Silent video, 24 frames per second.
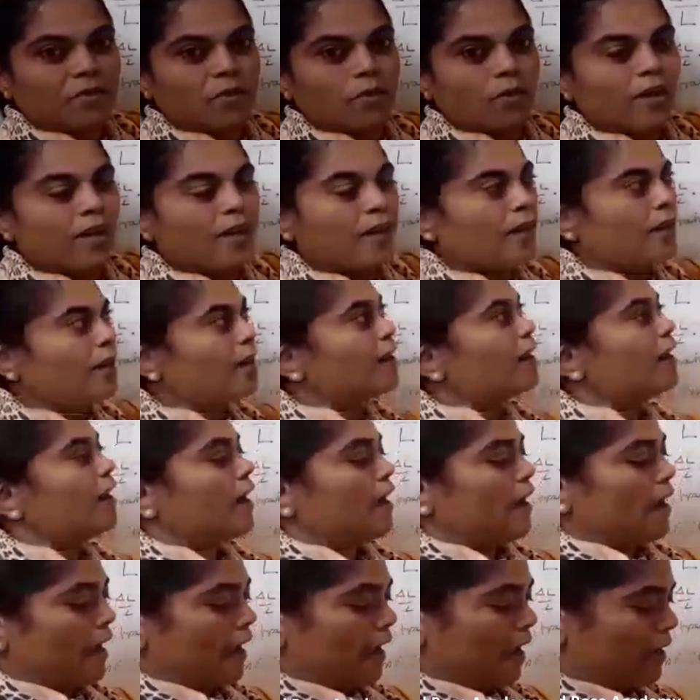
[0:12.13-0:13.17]
Okay,
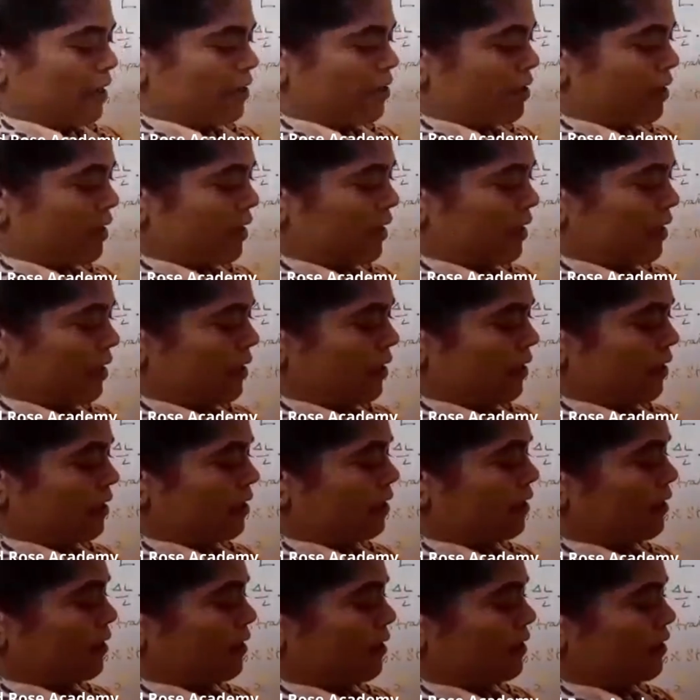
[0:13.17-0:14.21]
actually
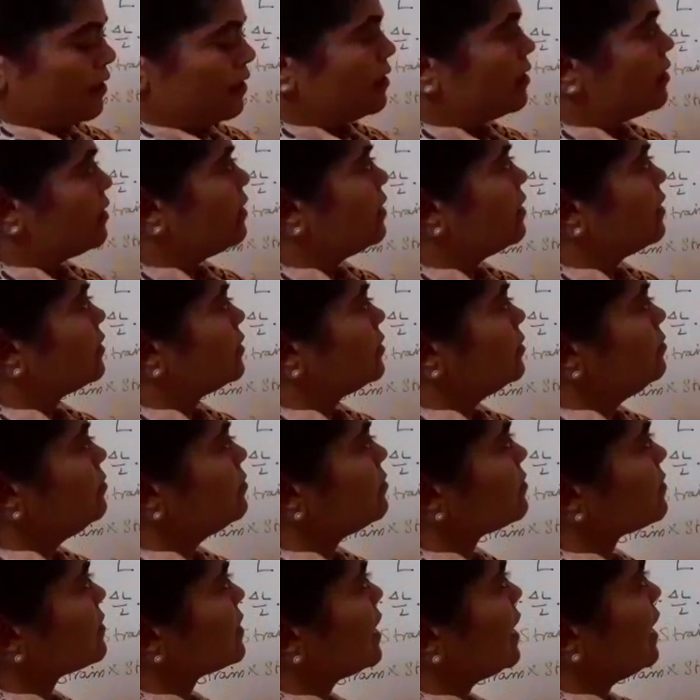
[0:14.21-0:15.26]

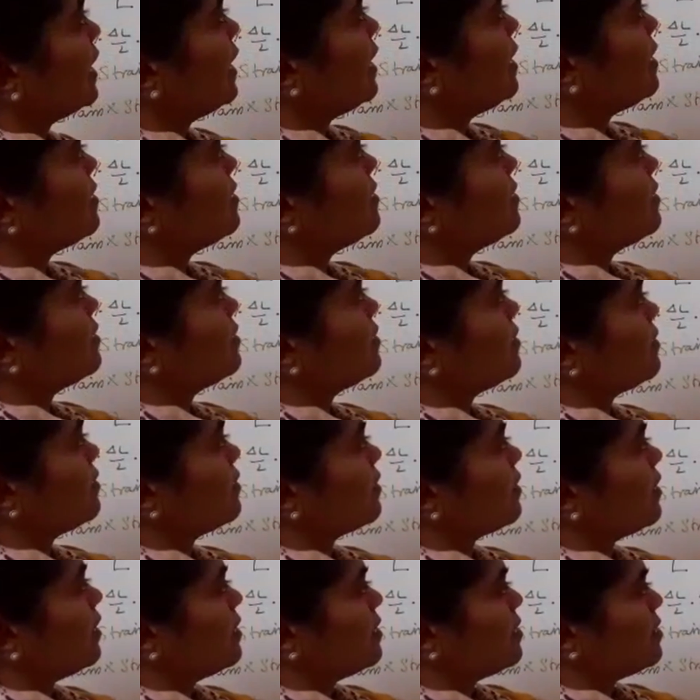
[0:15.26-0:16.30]
it is
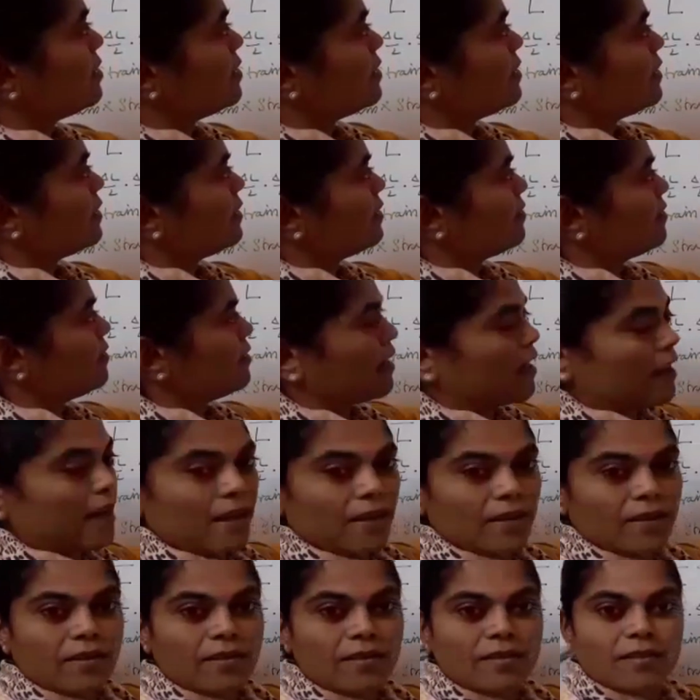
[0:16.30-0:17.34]
considered
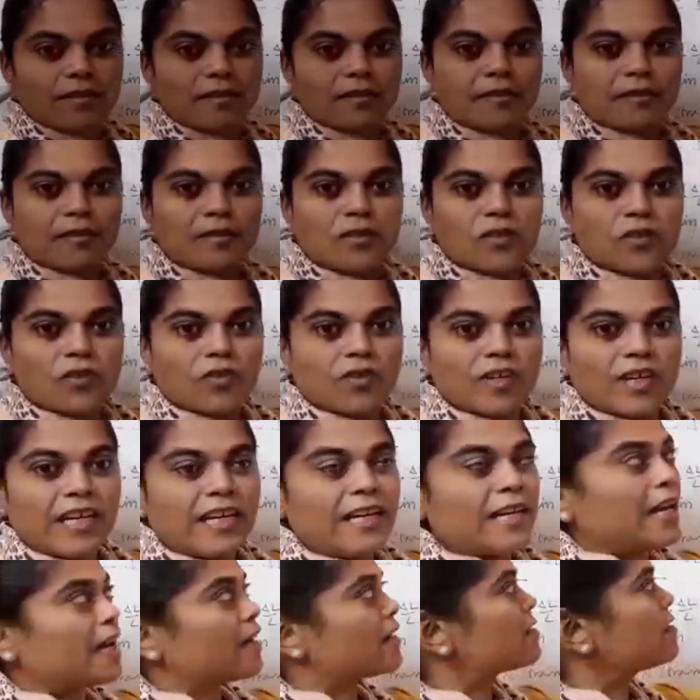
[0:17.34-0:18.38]
as
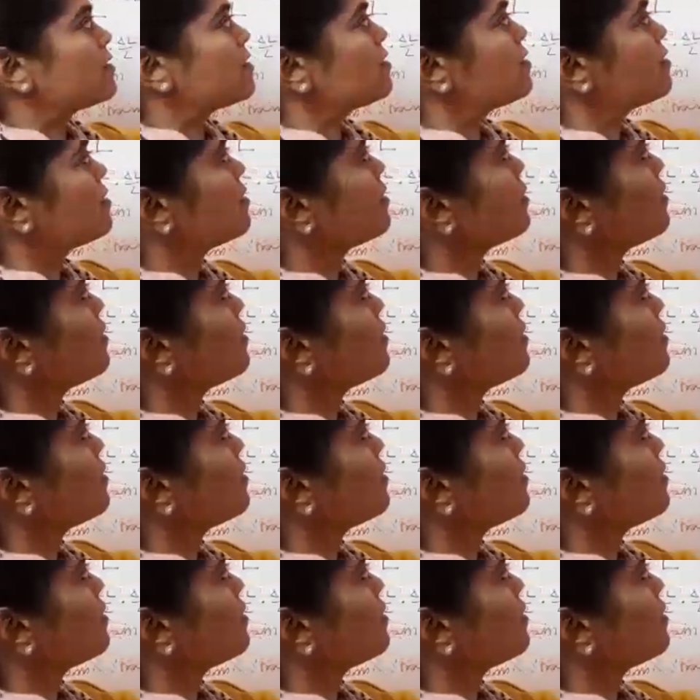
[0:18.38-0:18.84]
strain axis,